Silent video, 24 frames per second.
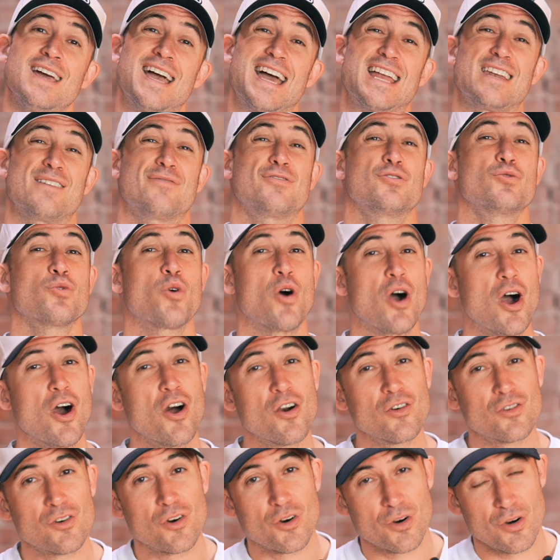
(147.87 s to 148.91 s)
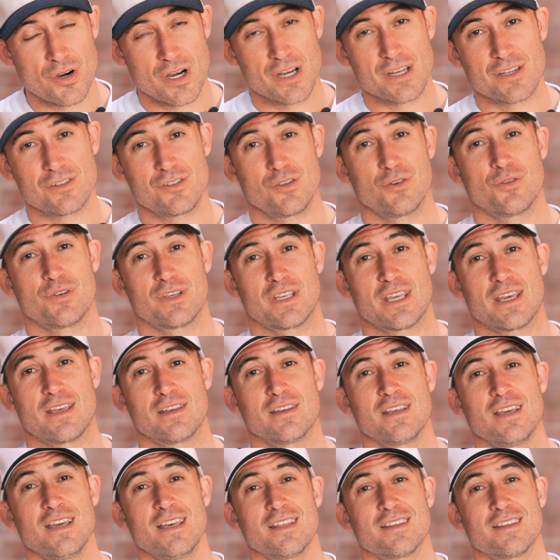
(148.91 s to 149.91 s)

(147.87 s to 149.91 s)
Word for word: And if you are already doing it,